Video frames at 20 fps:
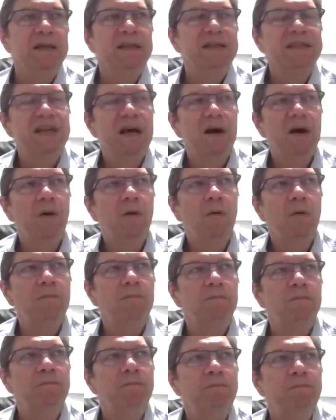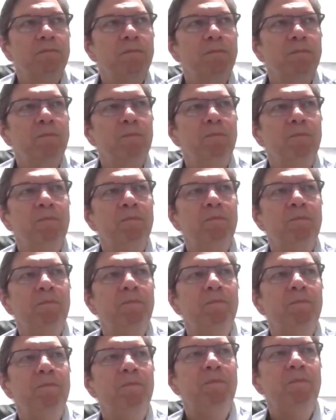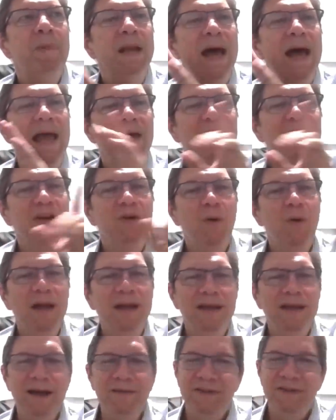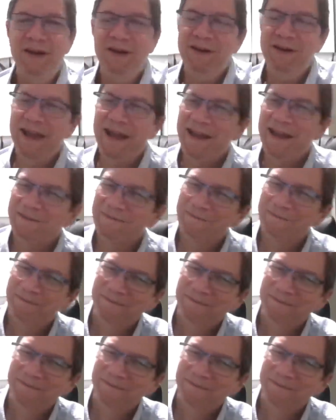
So, but I haven't quite got there yet.